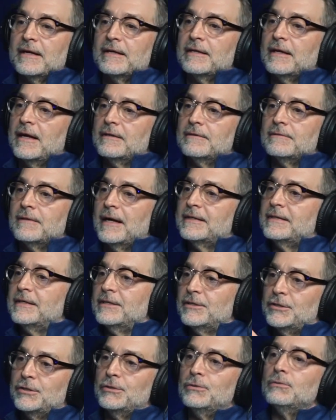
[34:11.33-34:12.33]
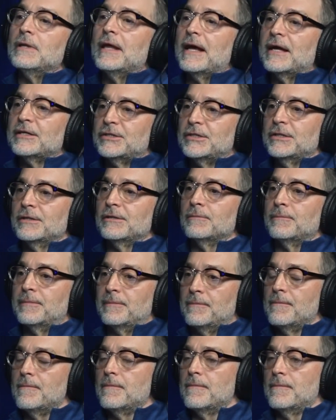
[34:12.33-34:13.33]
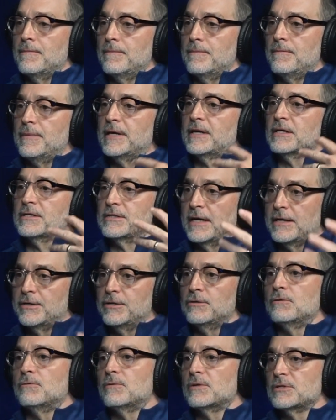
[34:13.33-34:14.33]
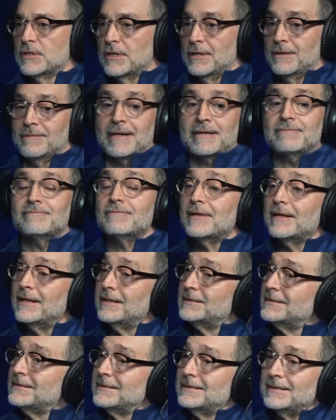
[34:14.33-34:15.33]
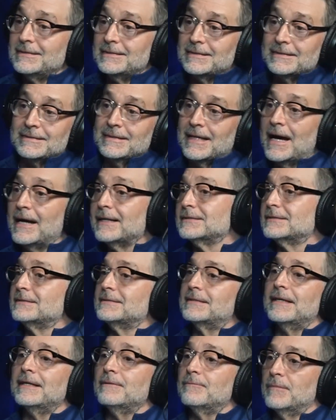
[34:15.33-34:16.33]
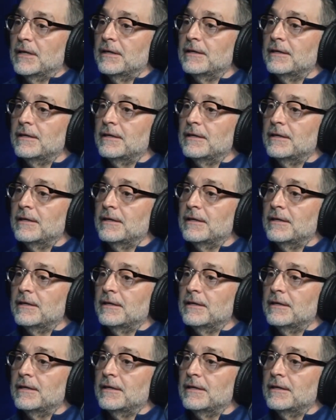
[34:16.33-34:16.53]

I did 2 last year because I knew it was this is not a stigma.